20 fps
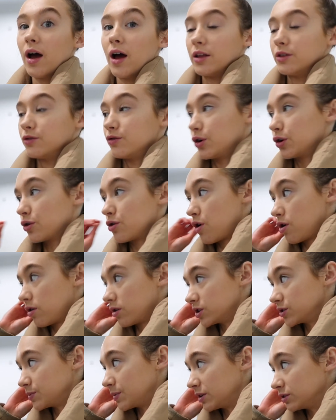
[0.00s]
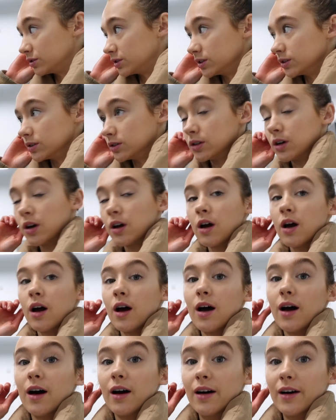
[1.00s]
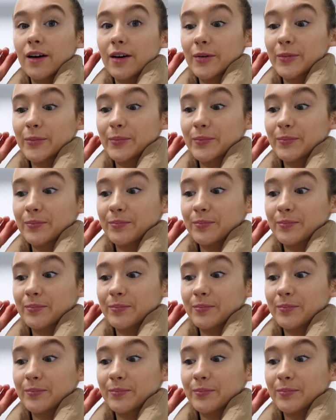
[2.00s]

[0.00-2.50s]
in the Royal College building. I